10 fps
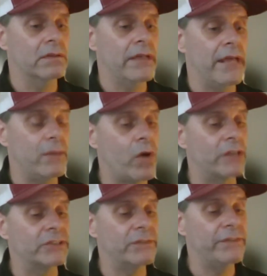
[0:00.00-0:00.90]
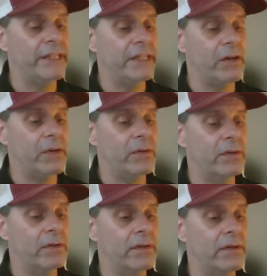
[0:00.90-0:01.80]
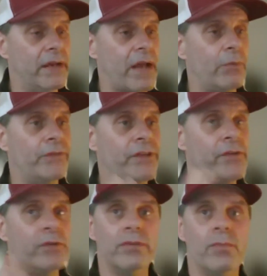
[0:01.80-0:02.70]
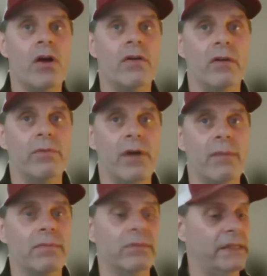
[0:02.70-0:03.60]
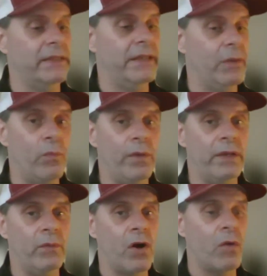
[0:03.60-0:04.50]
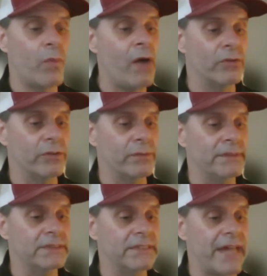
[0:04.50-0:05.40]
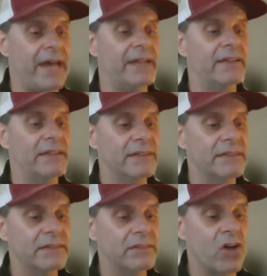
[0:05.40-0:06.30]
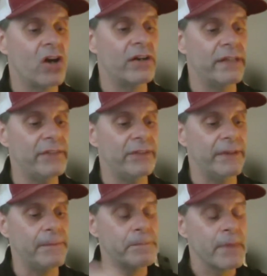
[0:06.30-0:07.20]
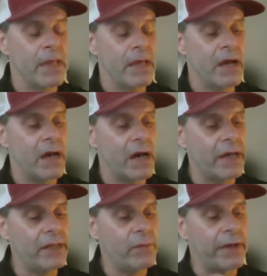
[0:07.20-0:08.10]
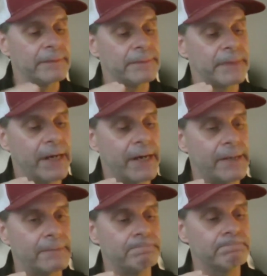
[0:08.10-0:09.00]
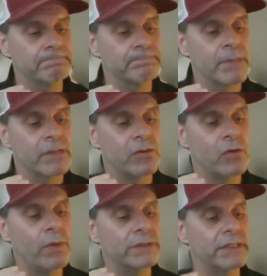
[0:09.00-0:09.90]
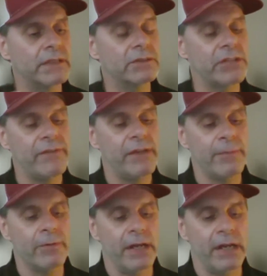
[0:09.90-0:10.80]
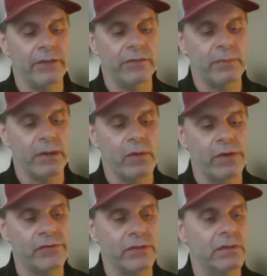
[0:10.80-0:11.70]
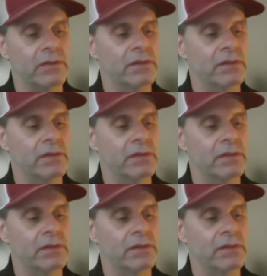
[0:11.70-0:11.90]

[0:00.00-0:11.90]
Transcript: and watch the video. And I will see you tomorrow, probably in our WOW group. It's that darn easy. Anyway, so who wants a JV upgrade, I guess is my question.